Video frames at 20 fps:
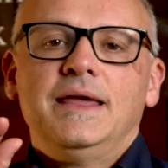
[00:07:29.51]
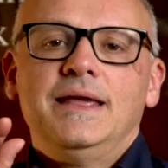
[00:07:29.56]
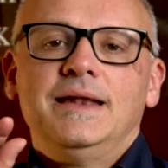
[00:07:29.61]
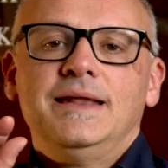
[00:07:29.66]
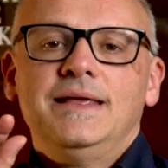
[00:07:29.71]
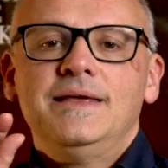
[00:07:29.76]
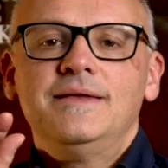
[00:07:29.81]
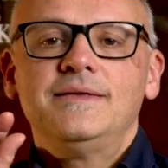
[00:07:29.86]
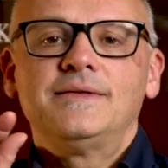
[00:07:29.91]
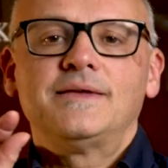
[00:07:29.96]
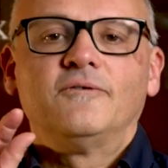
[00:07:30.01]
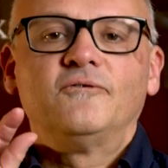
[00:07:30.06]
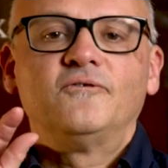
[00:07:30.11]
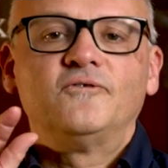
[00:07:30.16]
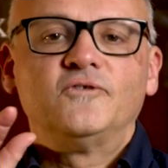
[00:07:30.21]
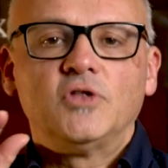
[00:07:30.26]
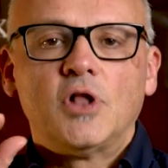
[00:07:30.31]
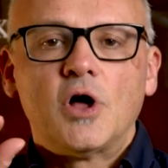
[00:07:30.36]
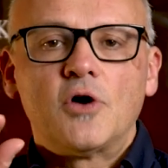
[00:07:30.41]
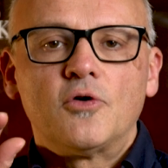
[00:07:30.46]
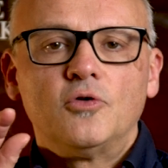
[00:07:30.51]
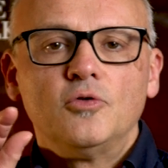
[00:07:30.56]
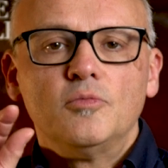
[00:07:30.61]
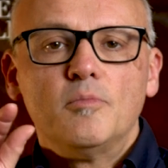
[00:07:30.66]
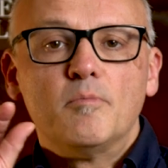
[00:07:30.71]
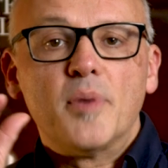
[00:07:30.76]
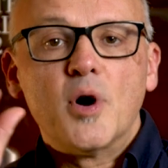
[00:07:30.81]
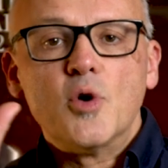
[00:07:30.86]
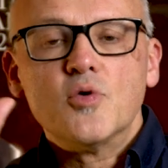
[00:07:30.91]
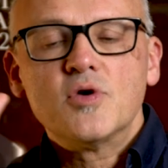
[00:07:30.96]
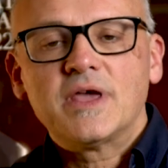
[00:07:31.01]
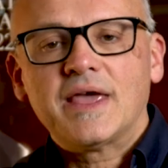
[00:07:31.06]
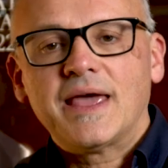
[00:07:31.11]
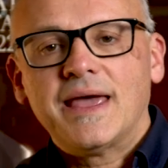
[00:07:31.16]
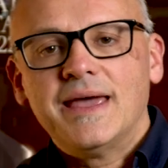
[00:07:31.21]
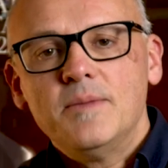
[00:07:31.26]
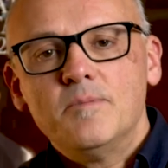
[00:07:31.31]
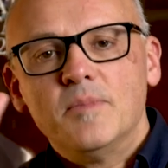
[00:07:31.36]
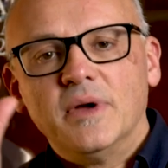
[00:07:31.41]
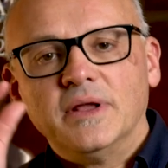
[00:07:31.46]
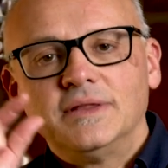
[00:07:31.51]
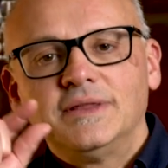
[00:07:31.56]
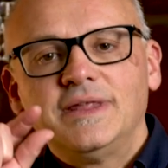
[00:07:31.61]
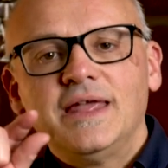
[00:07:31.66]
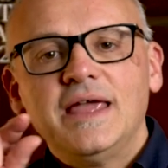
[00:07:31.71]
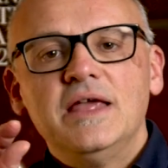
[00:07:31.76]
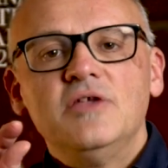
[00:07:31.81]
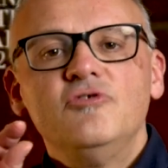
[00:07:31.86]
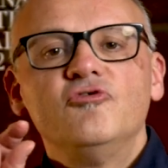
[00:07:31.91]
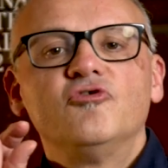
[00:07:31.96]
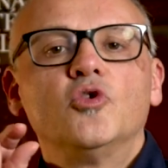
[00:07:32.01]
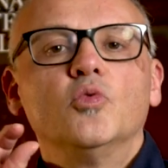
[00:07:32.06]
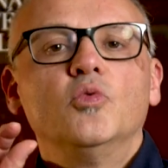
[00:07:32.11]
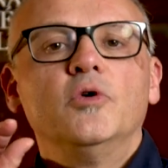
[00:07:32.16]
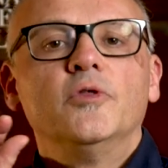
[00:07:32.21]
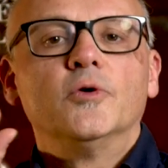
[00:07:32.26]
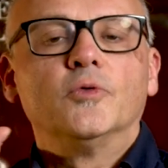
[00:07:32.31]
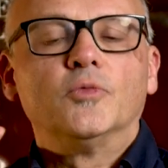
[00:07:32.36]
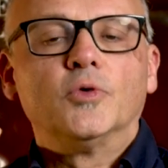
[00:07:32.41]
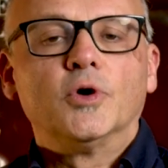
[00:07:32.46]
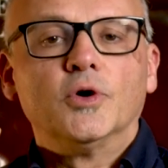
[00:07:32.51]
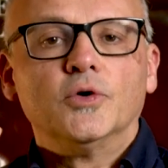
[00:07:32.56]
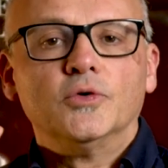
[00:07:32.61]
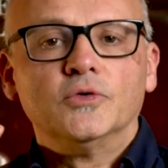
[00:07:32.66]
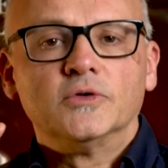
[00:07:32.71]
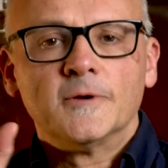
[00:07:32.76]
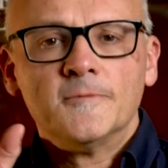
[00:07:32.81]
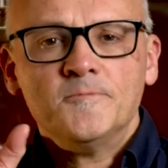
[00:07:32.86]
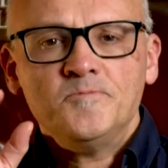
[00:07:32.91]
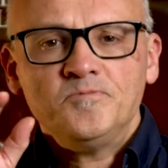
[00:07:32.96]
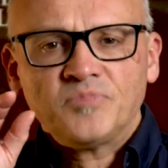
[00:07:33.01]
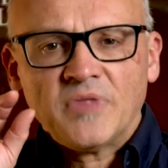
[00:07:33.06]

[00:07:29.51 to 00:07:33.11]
it is a floral bouquet, but tinged with a rose.